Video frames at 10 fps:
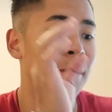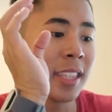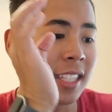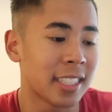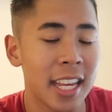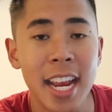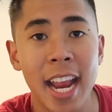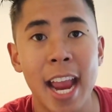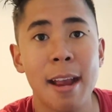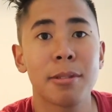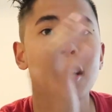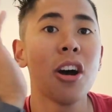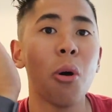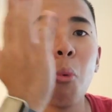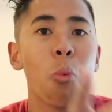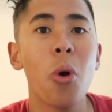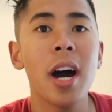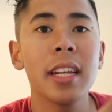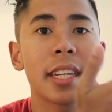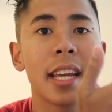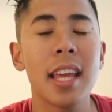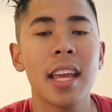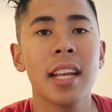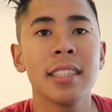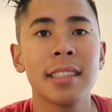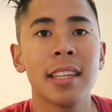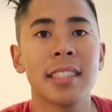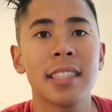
But the SEA Games, what is the